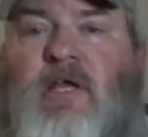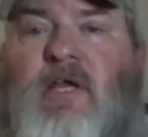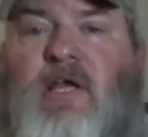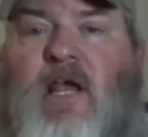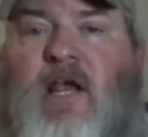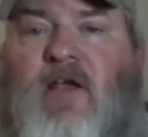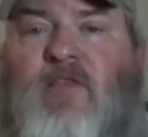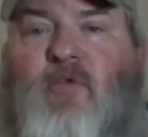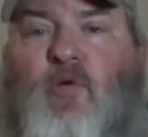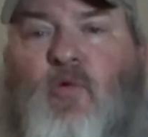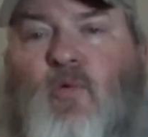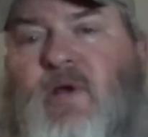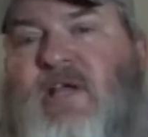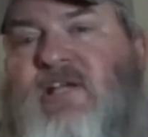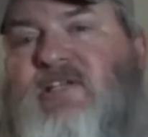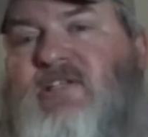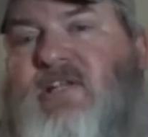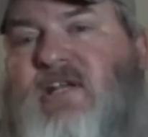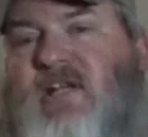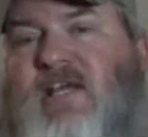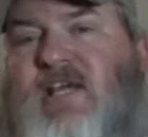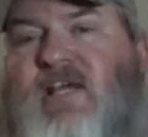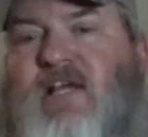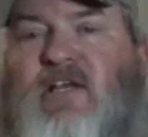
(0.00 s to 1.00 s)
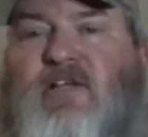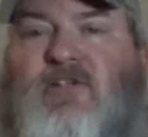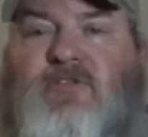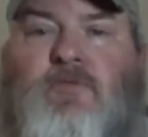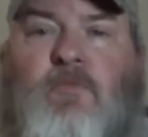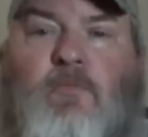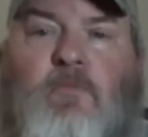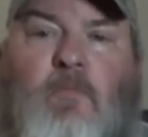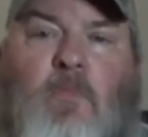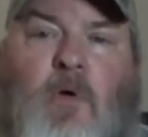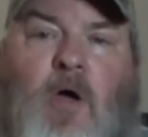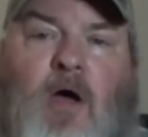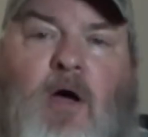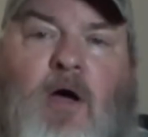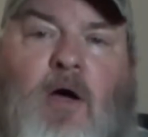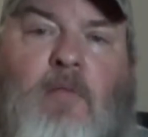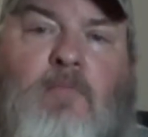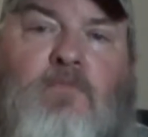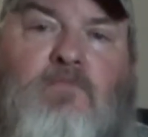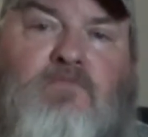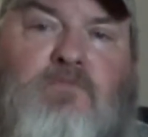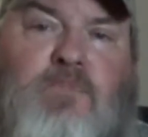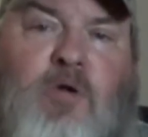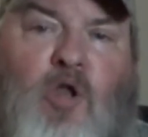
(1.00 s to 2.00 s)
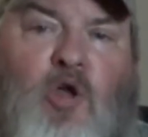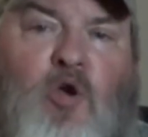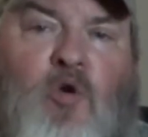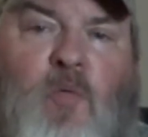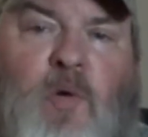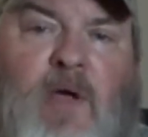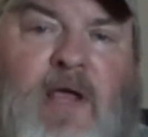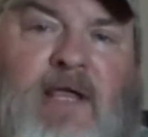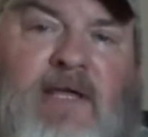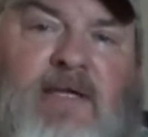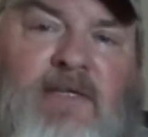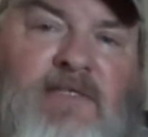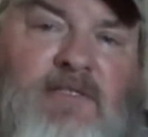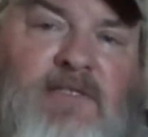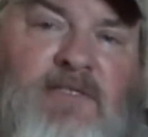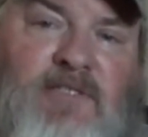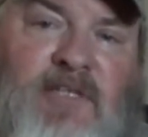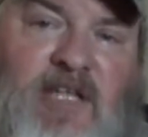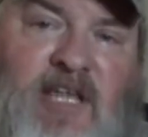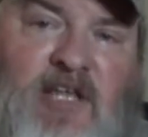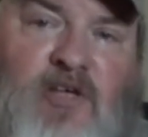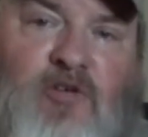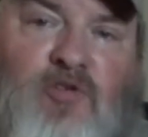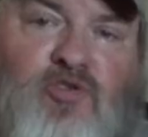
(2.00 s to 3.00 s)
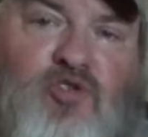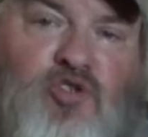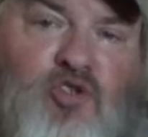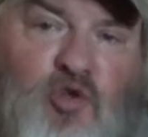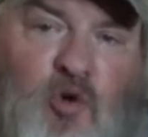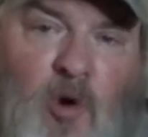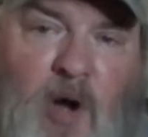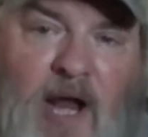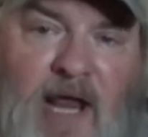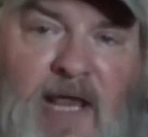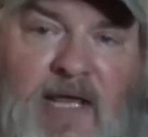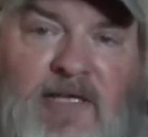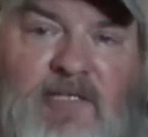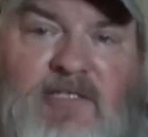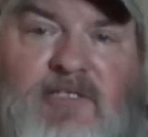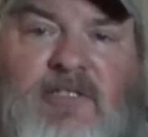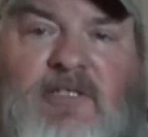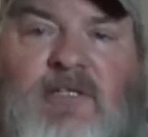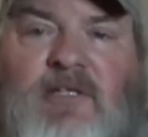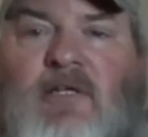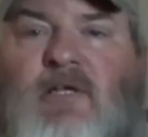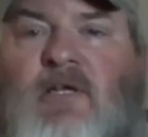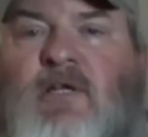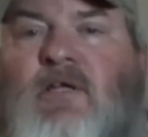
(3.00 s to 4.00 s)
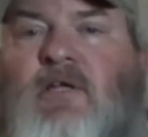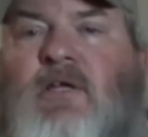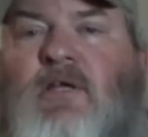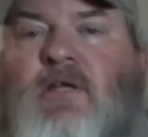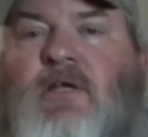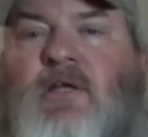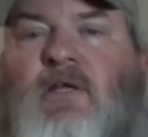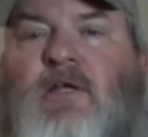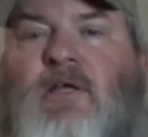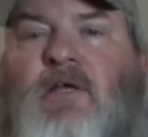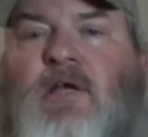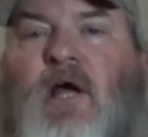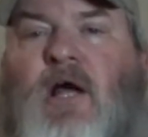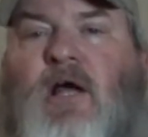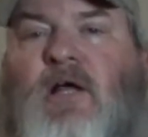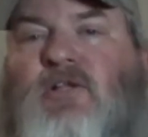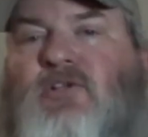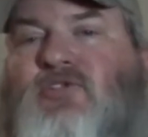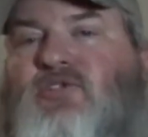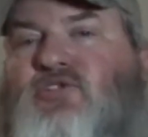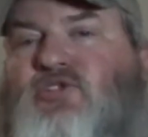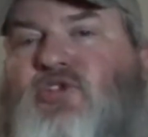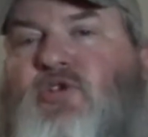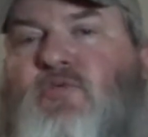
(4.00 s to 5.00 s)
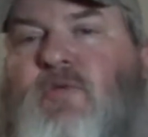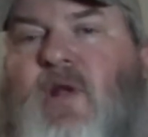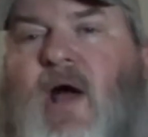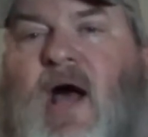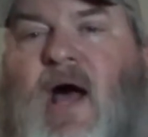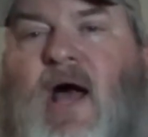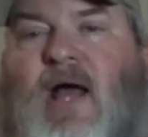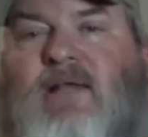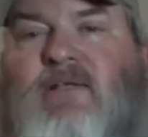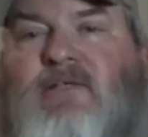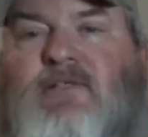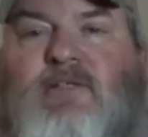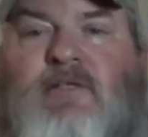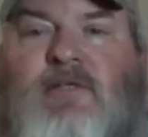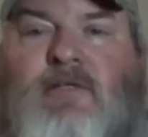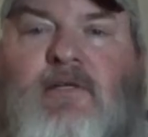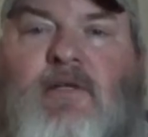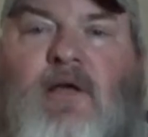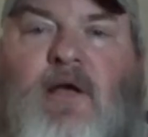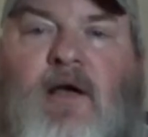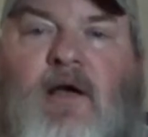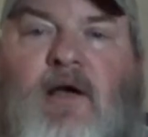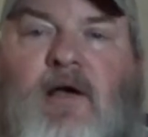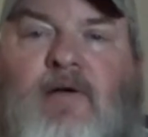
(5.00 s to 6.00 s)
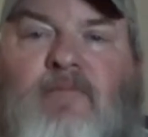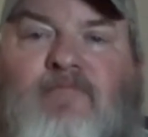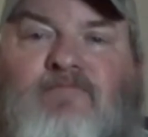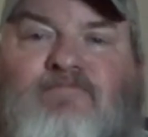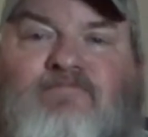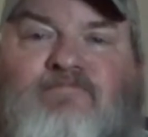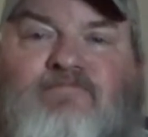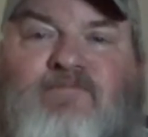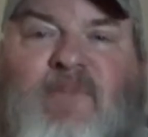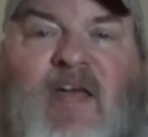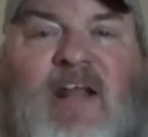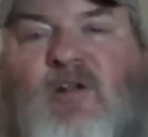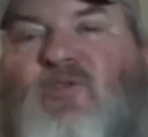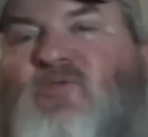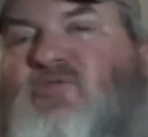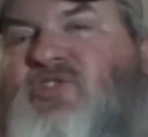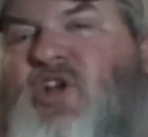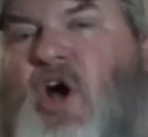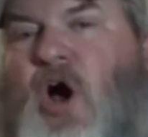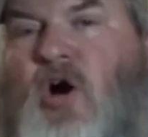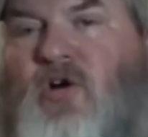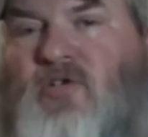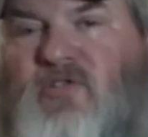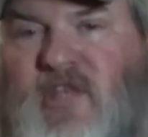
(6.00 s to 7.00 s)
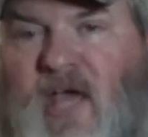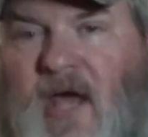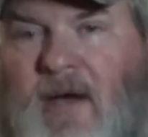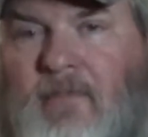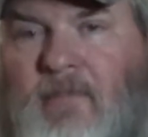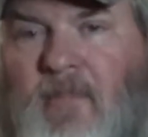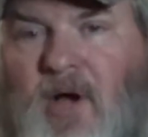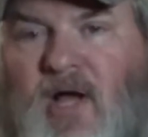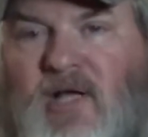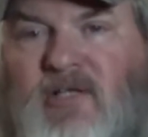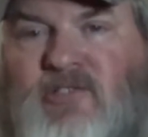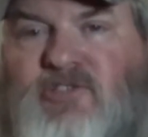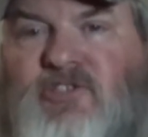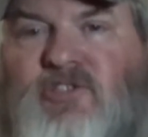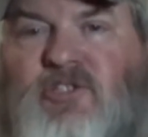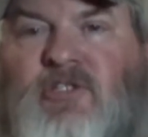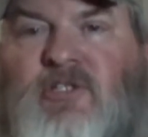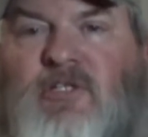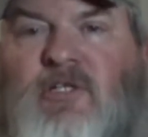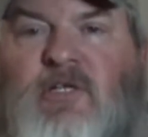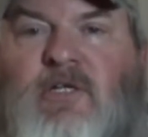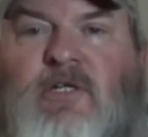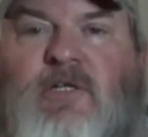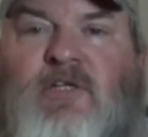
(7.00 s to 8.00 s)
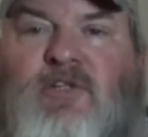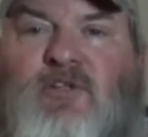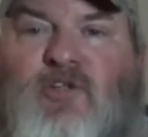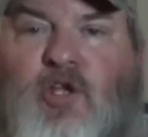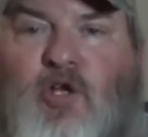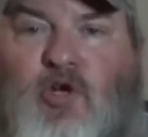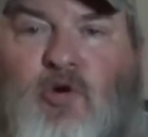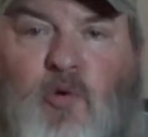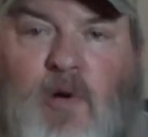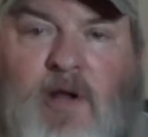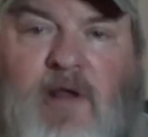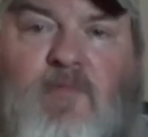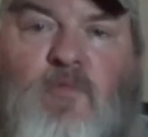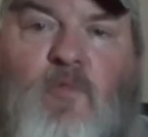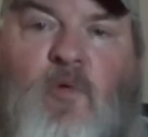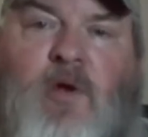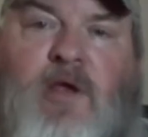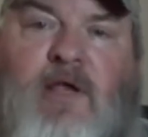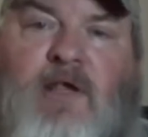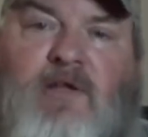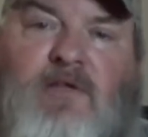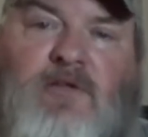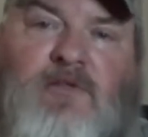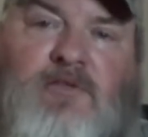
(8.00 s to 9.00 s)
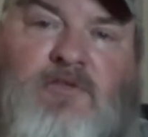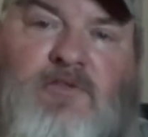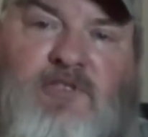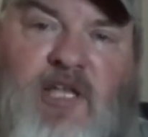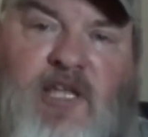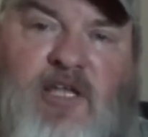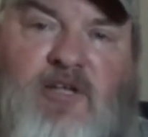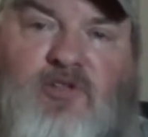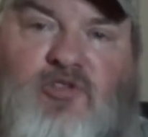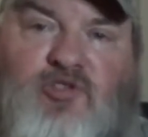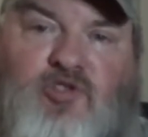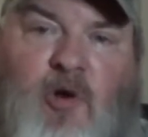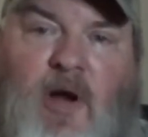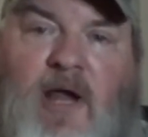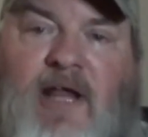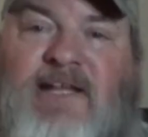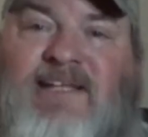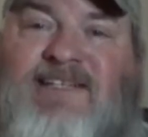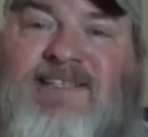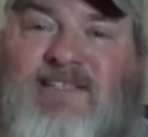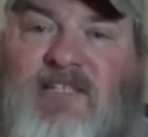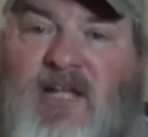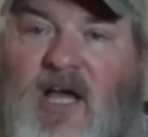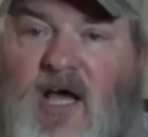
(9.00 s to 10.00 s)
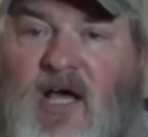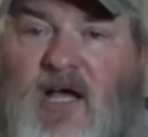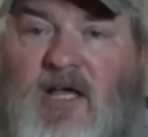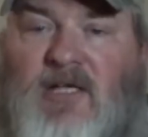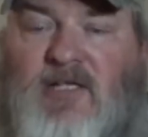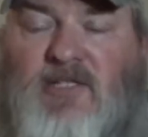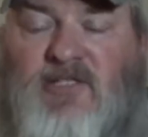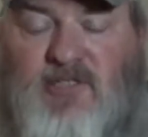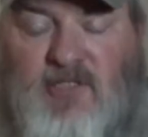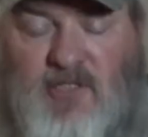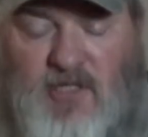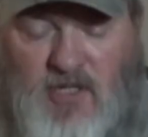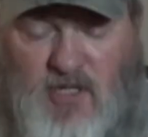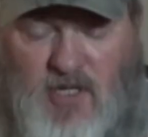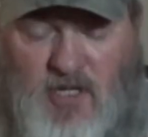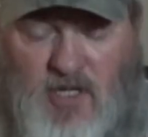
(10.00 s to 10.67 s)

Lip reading: And the reason is blue wing teal drakes they don't talk that much. The green wing teal drake does.